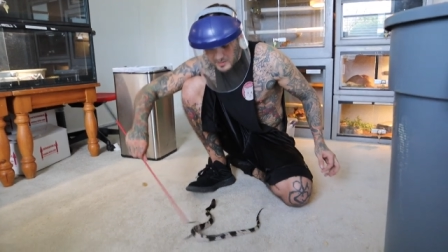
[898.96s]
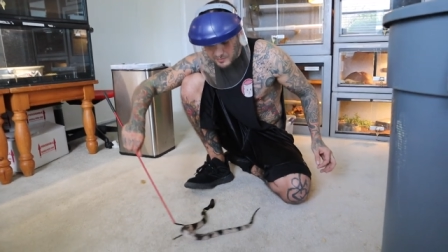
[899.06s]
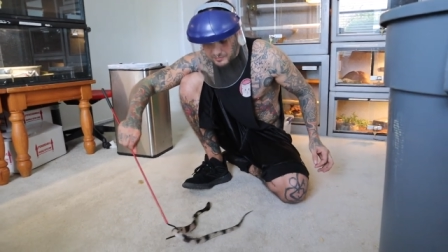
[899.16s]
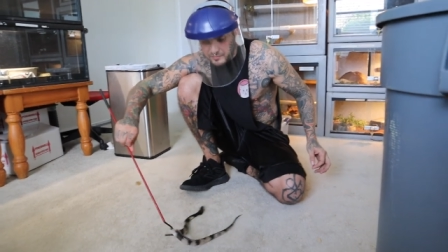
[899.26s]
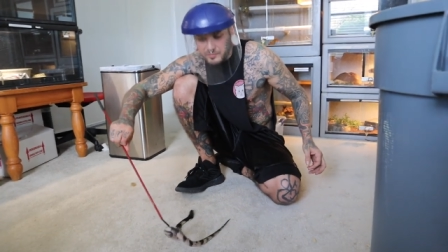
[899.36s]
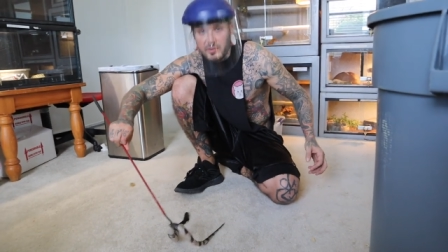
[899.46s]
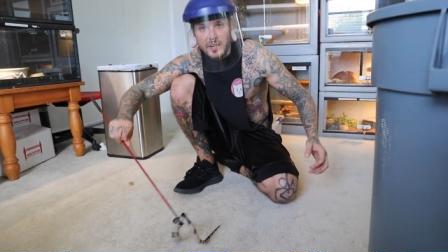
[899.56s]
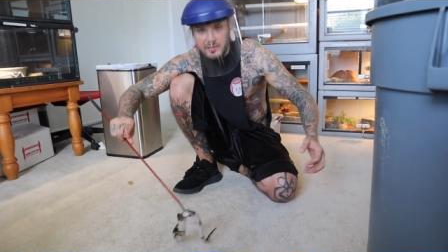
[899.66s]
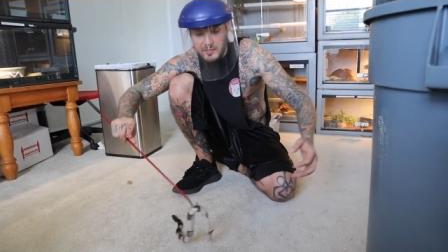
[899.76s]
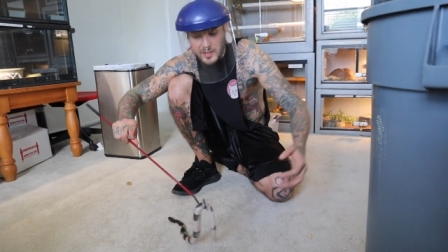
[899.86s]
this
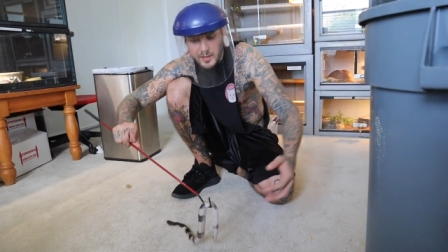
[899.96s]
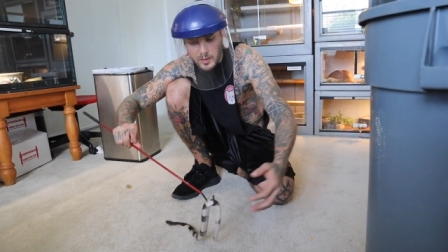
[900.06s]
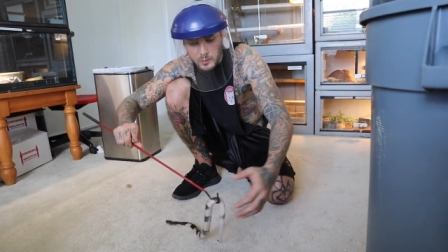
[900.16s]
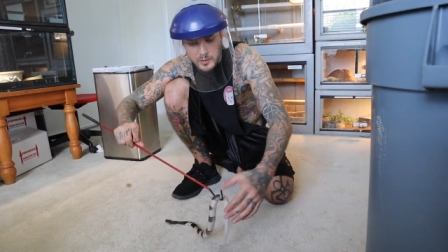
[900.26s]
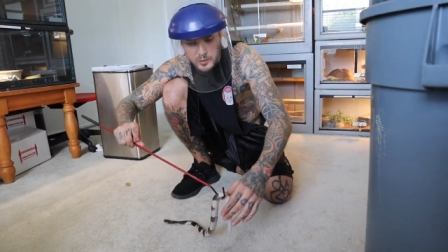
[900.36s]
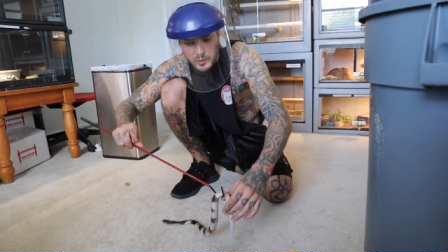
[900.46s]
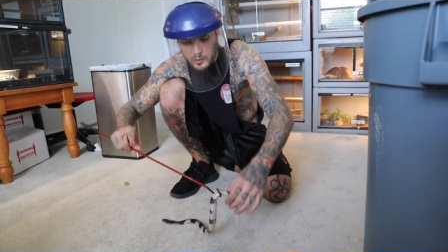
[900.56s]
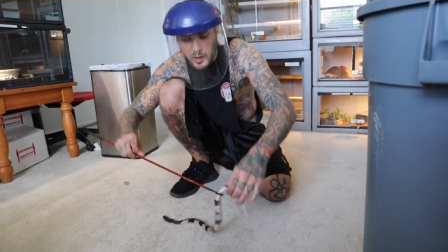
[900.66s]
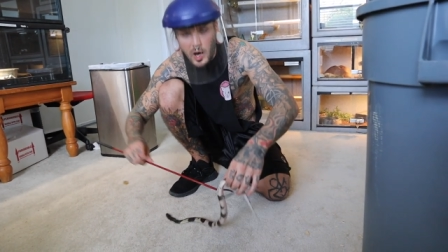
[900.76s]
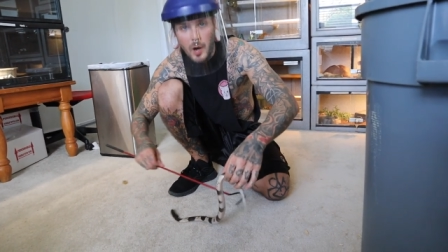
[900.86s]
freaking video was to
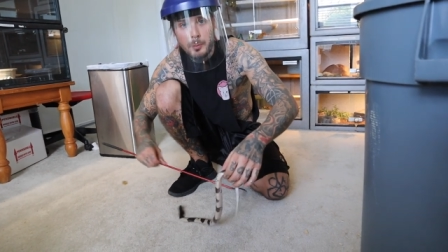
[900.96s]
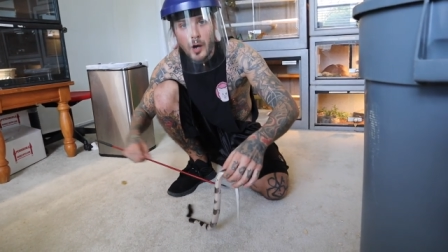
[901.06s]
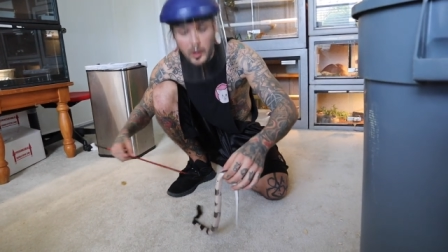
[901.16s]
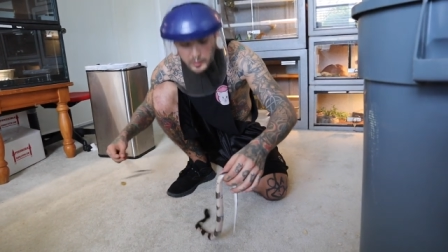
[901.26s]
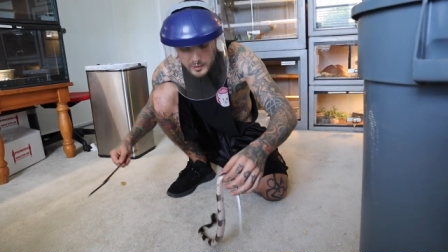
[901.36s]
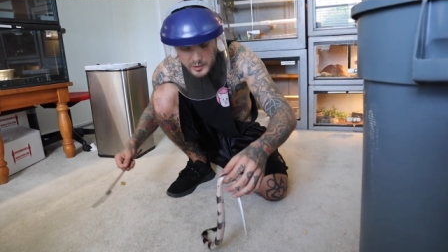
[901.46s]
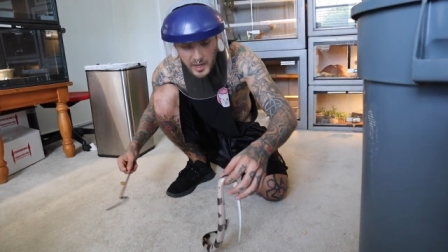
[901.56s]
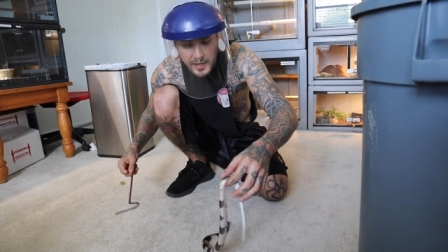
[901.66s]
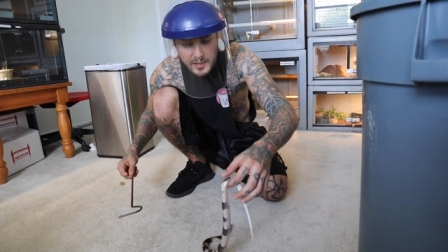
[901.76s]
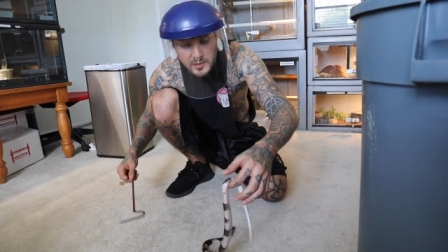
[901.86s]

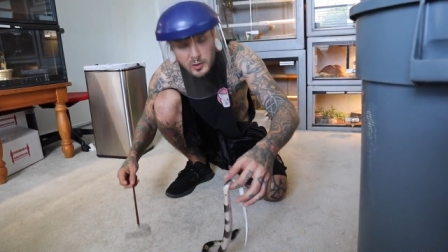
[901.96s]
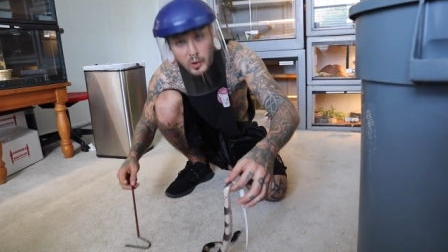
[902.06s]
apologize